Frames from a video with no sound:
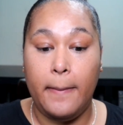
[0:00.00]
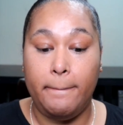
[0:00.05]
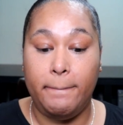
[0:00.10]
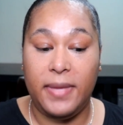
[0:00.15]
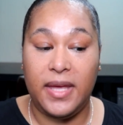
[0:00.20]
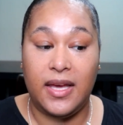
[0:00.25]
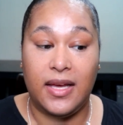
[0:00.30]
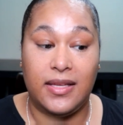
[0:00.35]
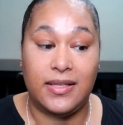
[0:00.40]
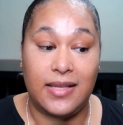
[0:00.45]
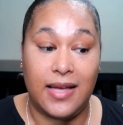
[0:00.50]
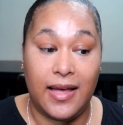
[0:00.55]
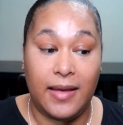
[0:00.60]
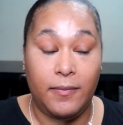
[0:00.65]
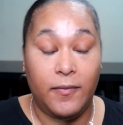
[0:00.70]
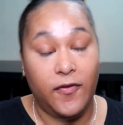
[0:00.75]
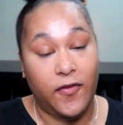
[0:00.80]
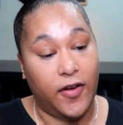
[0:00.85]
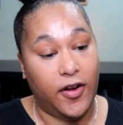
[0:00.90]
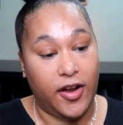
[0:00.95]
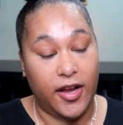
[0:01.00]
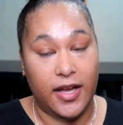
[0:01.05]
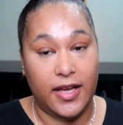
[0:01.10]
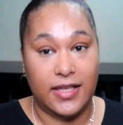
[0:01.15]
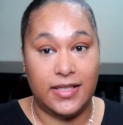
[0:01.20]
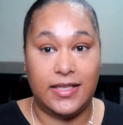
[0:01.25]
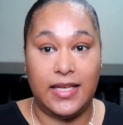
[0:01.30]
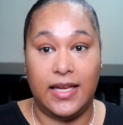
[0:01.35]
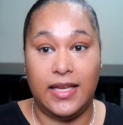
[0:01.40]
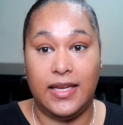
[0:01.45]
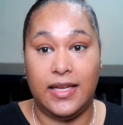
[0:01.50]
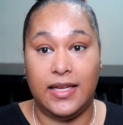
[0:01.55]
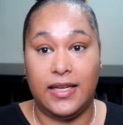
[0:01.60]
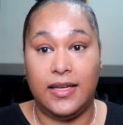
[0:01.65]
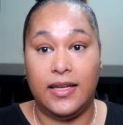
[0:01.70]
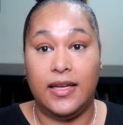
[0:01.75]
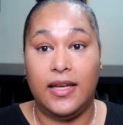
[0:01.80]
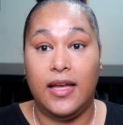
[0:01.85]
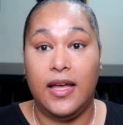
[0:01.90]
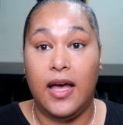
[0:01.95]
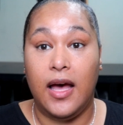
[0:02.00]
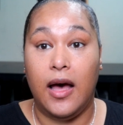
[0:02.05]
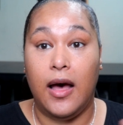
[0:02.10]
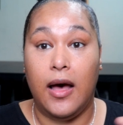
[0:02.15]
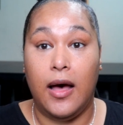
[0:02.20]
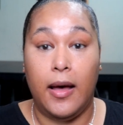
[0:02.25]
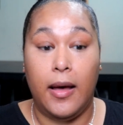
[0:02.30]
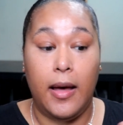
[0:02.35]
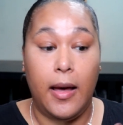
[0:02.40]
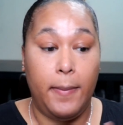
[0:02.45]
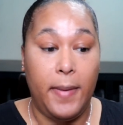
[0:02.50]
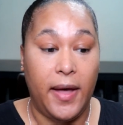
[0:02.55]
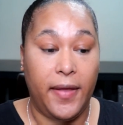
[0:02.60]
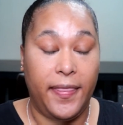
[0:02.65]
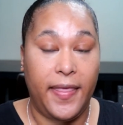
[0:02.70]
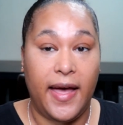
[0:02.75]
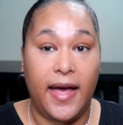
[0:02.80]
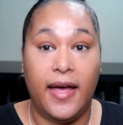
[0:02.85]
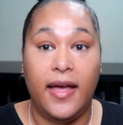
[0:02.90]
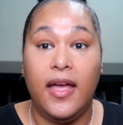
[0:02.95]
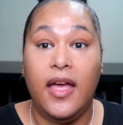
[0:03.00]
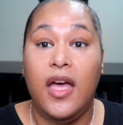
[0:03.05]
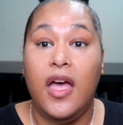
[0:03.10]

because I'm very excited about that.